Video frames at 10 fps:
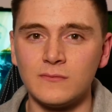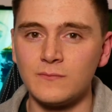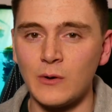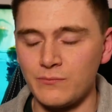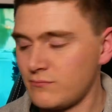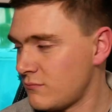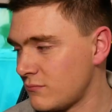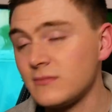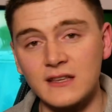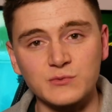Well,
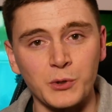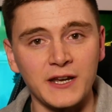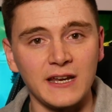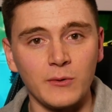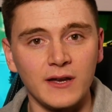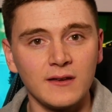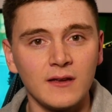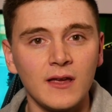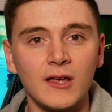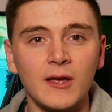this one anyway.
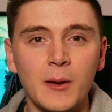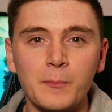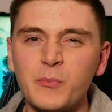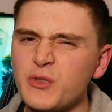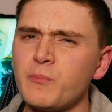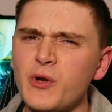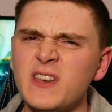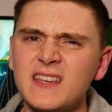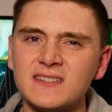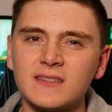But the point
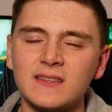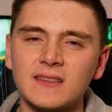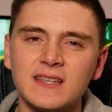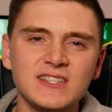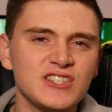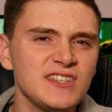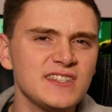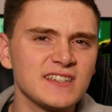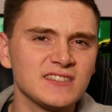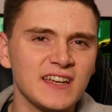is, these
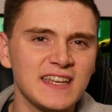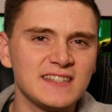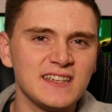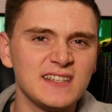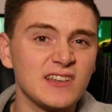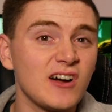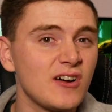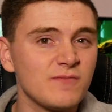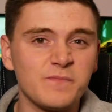GTX 980s are